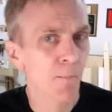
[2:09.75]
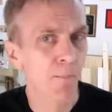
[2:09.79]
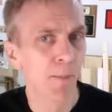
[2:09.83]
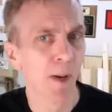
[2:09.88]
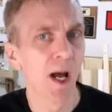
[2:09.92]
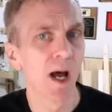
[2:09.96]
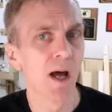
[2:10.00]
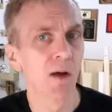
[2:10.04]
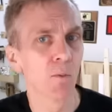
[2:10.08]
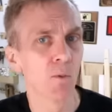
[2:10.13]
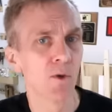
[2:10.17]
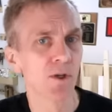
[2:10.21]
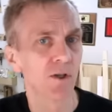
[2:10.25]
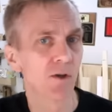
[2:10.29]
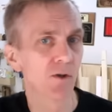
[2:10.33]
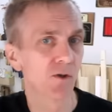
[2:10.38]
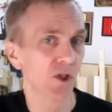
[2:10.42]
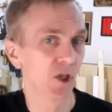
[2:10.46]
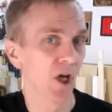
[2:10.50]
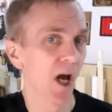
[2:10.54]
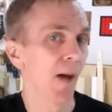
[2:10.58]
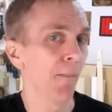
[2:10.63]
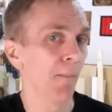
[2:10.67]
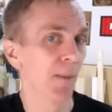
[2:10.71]
But when you're
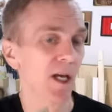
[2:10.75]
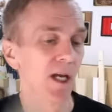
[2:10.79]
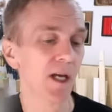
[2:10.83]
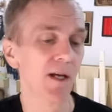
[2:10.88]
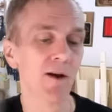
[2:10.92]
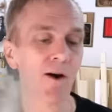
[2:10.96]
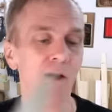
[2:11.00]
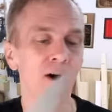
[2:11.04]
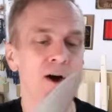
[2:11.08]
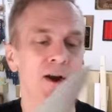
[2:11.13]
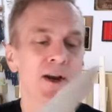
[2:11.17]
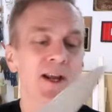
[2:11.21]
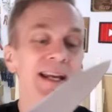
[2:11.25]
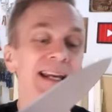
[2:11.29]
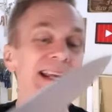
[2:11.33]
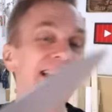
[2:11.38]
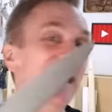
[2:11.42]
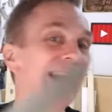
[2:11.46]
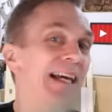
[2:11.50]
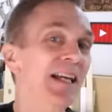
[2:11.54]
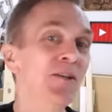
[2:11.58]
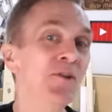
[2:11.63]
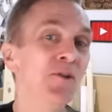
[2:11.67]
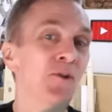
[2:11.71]
chopping on an
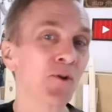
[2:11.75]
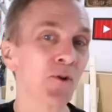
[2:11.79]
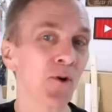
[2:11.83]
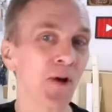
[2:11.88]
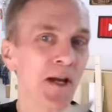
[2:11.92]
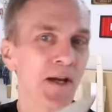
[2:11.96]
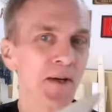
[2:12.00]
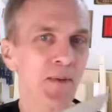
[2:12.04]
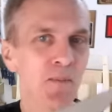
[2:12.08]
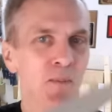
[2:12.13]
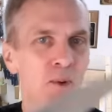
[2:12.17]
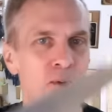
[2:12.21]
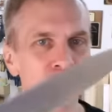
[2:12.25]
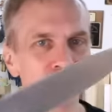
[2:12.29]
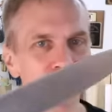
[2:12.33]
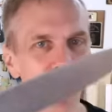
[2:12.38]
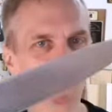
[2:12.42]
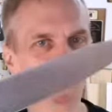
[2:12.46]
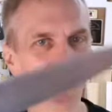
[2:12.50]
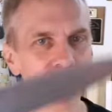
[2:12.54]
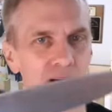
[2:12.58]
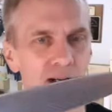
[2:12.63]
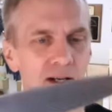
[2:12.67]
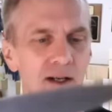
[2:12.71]
end grain
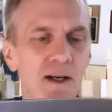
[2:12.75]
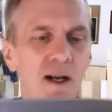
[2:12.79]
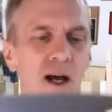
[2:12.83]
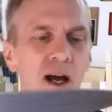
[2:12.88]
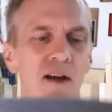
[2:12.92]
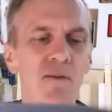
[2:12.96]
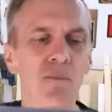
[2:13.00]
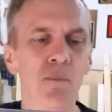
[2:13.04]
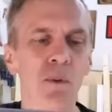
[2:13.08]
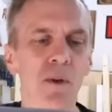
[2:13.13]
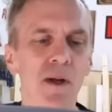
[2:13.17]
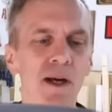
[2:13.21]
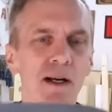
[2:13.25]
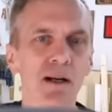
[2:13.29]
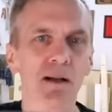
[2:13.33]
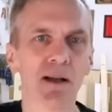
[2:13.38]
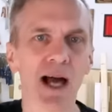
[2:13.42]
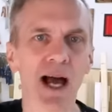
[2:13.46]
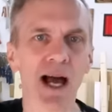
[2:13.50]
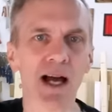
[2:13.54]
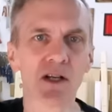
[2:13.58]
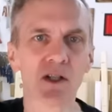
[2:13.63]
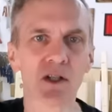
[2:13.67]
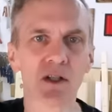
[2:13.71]
board, the knife blade
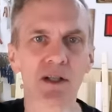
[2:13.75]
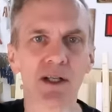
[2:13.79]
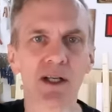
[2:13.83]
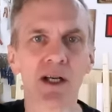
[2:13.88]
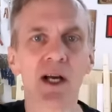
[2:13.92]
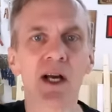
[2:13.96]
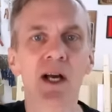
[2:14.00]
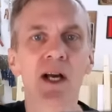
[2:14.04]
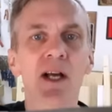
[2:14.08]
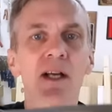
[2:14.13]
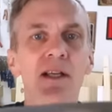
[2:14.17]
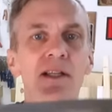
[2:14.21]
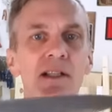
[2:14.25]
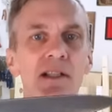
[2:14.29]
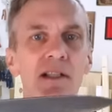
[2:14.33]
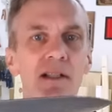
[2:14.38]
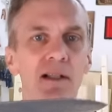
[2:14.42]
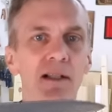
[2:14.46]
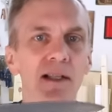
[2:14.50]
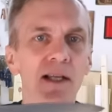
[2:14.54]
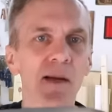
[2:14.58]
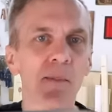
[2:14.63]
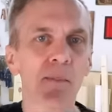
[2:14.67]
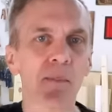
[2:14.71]
will actually
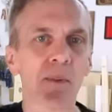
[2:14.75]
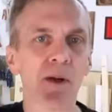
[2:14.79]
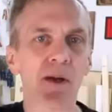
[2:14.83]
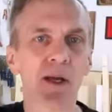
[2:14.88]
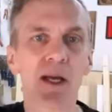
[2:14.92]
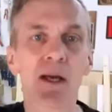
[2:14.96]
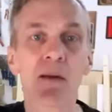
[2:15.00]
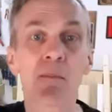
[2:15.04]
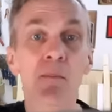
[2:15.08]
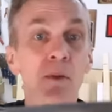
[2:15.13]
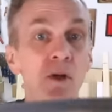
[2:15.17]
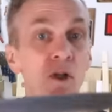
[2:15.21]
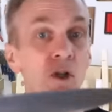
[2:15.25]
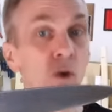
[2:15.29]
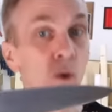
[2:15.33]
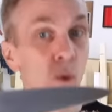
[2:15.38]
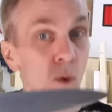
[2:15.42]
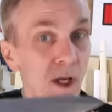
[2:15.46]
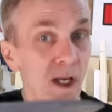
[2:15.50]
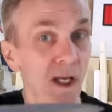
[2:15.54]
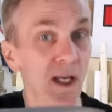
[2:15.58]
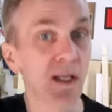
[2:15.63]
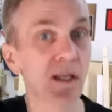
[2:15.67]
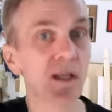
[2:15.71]
slip in
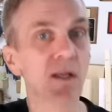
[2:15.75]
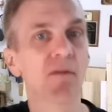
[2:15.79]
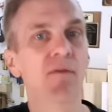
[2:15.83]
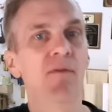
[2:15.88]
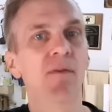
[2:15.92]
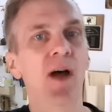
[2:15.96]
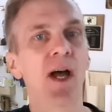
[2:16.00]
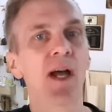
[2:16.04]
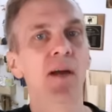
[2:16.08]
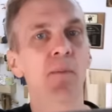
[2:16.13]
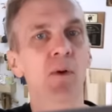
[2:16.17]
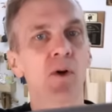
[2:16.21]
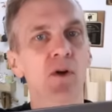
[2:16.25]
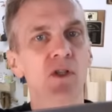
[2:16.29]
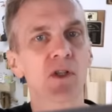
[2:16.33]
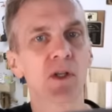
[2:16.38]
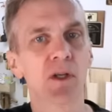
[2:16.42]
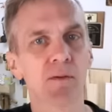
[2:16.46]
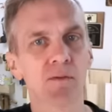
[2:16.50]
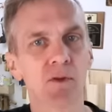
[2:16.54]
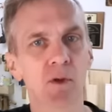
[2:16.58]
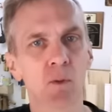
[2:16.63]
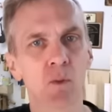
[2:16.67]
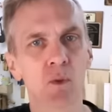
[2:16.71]
between the fibers
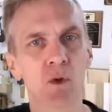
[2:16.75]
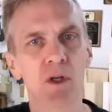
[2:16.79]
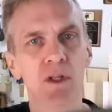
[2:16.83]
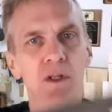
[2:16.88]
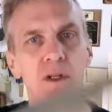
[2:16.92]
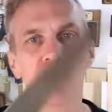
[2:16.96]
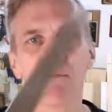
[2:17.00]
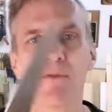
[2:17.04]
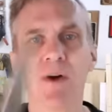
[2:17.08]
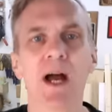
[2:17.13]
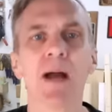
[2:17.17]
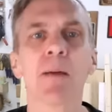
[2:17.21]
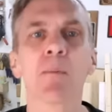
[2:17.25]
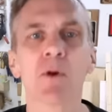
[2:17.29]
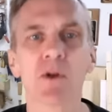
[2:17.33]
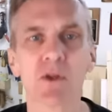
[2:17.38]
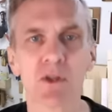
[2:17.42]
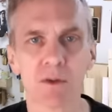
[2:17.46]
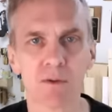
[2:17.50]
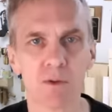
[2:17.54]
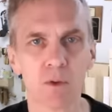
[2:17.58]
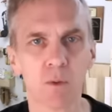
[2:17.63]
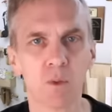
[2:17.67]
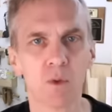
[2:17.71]
of the wood. The
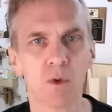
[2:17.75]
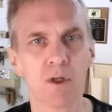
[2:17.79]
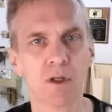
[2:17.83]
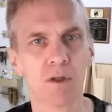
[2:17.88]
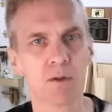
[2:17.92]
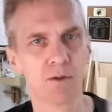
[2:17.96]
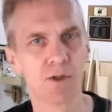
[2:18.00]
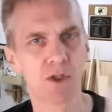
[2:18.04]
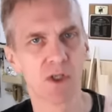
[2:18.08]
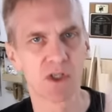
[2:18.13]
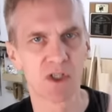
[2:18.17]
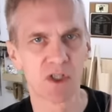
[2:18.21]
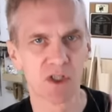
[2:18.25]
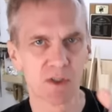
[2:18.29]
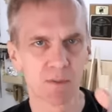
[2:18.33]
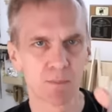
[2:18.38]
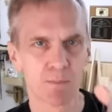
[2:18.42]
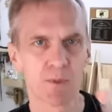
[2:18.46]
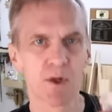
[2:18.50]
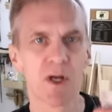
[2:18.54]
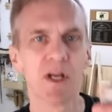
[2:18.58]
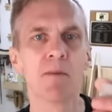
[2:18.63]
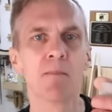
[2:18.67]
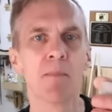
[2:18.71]
fibers of the wood will just
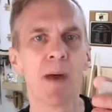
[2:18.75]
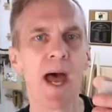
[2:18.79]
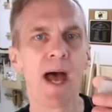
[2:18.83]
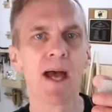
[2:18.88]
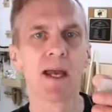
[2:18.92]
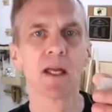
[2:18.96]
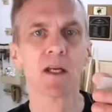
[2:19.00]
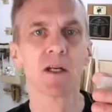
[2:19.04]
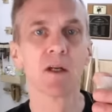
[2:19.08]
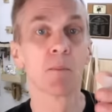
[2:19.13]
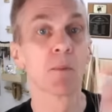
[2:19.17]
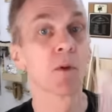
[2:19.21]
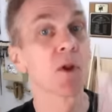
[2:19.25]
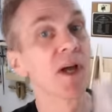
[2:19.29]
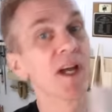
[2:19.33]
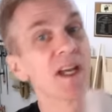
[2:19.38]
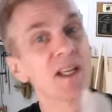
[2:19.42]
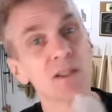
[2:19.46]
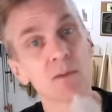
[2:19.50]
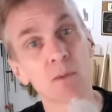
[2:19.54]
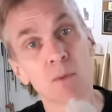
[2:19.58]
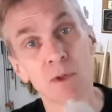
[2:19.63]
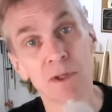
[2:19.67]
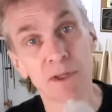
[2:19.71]
spring back into
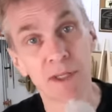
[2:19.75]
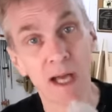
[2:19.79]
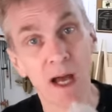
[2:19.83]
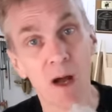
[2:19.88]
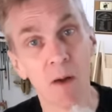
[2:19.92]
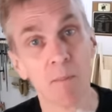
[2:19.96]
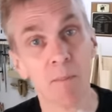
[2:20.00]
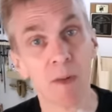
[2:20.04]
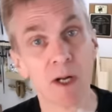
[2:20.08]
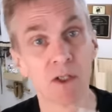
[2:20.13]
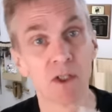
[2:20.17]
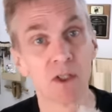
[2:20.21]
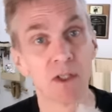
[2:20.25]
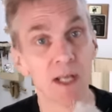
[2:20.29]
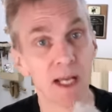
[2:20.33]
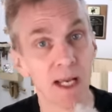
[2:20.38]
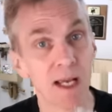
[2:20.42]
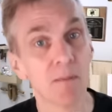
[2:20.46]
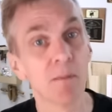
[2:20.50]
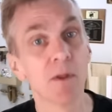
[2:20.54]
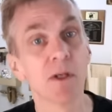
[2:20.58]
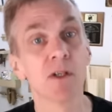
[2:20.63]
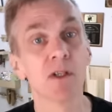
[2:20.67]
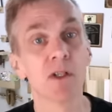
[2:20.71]
place without much
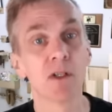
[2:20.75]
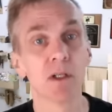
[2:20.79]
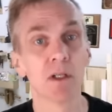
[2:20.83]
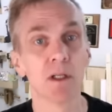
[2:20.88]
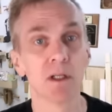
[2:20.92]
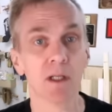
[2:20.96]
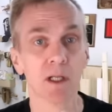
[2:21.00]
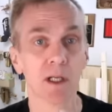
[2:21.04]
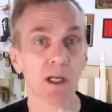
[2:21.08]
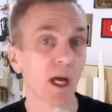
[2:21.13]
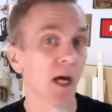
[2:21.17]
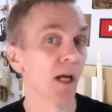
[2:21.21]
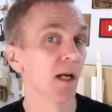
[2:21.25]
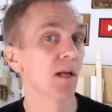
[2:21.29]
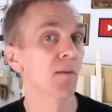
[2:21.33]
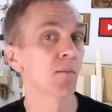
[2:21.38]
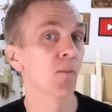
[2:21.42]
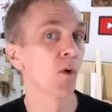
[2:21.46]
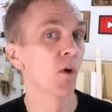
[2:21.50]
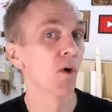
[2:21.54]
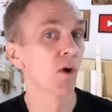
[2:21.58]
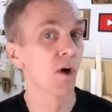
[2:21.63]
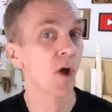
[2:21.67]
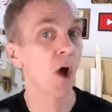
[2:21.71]
damage to the
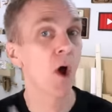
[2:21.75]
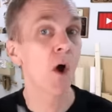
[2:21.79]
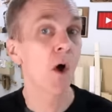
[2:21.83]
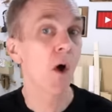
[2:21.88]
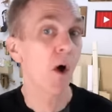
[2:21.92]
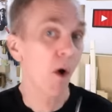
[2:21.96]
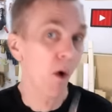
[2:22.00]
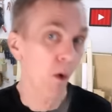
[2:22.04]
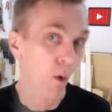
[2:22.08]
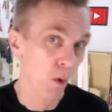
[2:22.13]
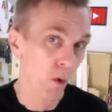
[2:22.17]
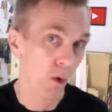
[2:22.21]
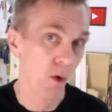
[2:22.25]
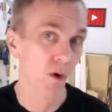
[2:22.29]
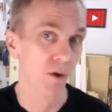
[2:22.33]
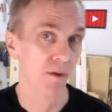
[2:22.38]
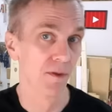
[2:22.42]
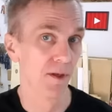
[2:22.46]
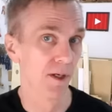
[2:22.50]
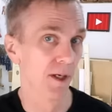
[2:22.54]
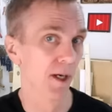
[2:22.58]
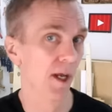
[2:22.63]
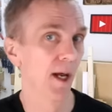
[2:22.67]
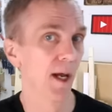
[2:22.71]
cutting board or
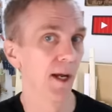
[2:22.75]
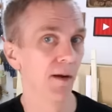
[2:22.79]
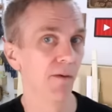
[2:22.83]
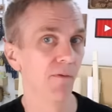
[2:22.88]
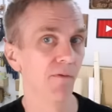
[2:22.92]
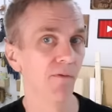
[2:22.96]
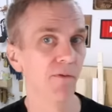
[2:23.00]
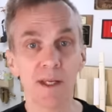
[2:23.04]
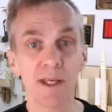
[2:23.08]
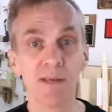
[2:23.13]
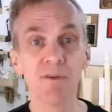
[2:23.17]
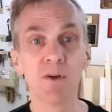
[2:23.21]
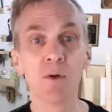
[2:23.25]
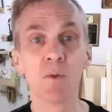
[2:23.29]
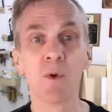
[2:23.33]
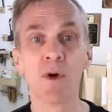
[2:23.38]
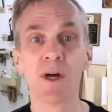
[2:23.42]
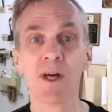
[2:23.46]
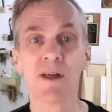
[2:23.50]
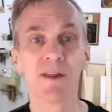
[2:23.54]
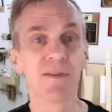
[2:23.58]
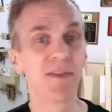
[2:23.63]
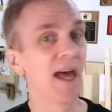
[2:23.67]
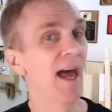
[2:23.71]
the knife. Even
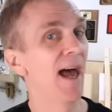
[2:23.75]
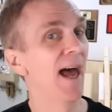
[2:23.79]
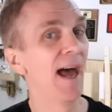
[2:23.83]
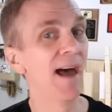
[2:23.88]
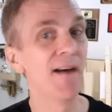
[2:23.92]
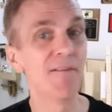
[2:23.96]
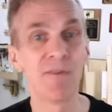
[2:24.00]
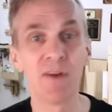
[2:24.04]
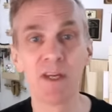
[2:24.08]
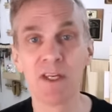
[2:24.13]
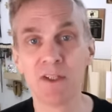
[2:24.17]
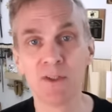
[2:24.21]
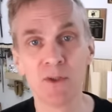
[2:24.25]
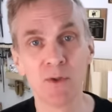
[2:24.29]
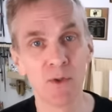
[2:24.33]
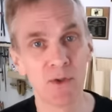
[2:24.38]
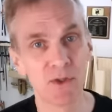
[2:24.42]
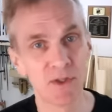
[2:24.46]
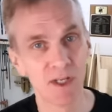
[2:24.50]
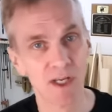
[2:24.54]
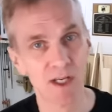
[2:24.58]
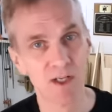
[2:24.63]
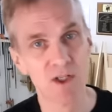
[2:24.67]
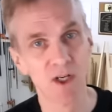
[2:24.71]
with heavy
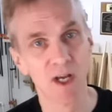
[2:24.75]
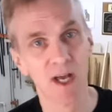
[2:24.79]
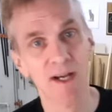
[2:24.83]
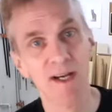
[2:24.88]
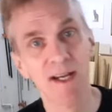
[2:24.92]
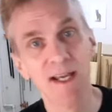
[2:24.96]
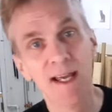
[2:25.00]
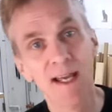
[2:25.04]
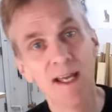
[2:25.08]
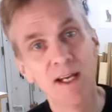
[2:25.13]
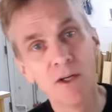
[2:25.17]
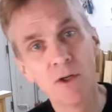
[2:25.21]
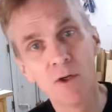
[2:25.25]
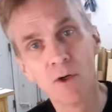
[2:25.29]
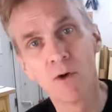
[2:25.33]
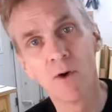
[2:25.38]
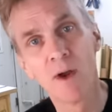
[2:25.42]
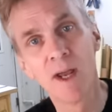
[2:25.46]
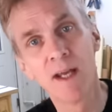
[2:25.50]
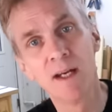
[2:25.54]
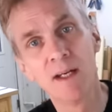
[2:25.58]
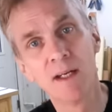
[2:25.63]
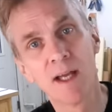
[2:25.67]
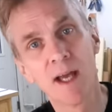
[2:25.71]
usage, an end
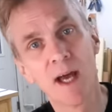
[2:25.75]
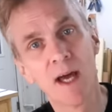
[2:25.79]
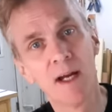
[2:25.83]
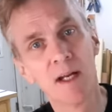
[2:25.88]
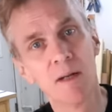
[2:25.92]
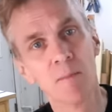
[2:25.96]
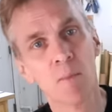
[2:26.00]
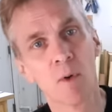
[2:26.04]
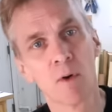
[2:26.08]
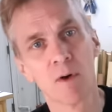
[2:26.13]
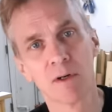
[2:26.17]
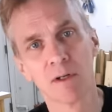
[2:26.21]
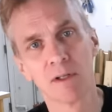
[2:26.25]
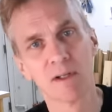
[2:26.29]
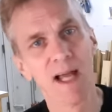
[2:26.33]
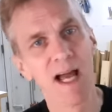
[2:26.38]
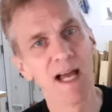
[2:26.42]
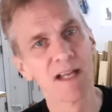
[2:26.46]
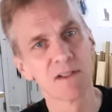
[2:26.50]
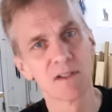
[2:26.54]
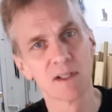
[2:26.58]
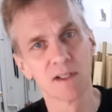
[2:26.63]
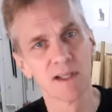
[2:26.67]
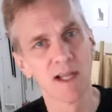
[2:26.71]
grain cutting board will
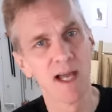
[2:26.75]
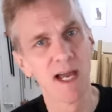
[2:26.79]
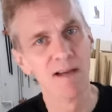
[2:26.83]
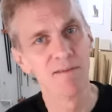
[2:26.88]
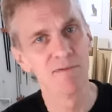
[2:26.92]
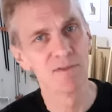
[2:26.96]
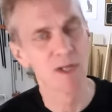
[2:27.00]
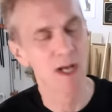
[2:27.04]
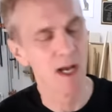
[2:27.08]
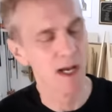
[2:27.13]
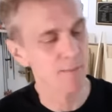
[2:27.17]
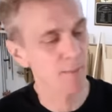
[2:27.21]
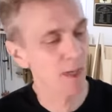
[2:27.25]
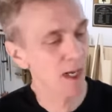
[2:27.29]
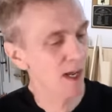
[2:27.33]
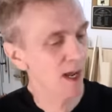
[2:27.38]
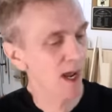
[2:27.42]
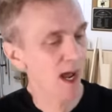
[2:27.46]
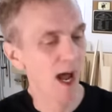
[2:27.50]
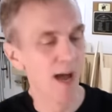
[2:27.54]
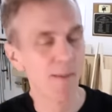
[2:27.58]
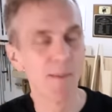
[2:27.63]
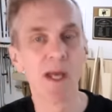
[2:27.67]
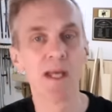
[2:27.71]
last a lifetime.
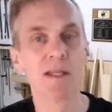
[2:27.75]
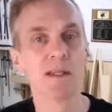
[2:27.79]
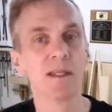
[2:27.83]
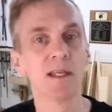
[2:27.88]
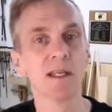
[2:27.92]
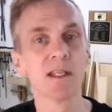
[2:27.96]
I made